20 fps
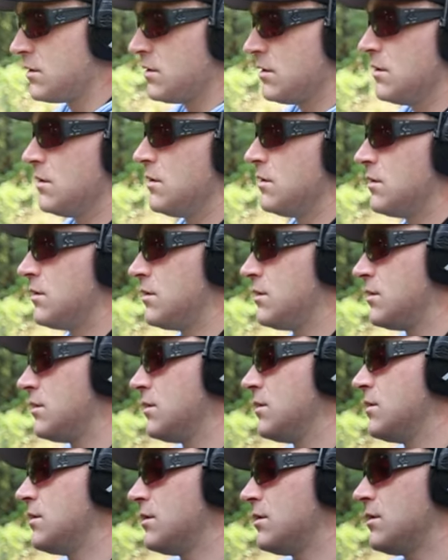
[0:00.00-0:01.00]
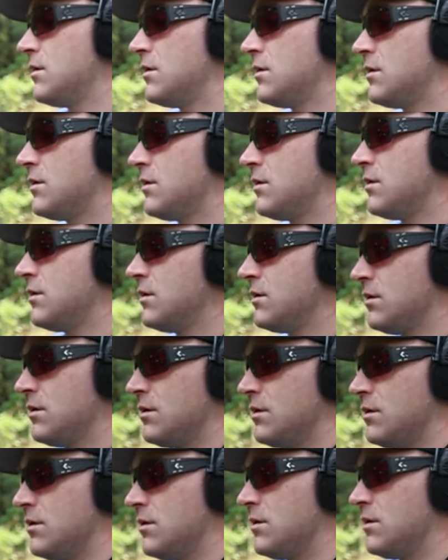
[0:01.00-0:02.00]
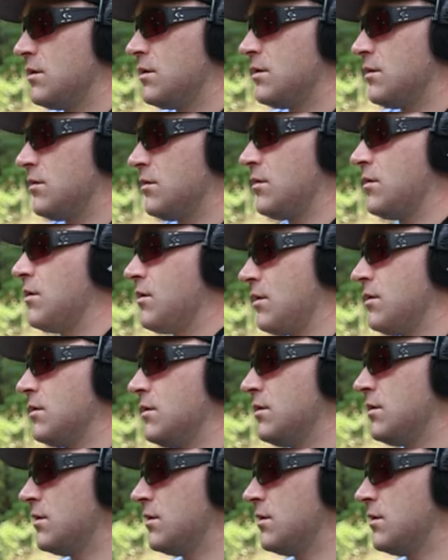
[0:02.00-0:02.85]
[no speech]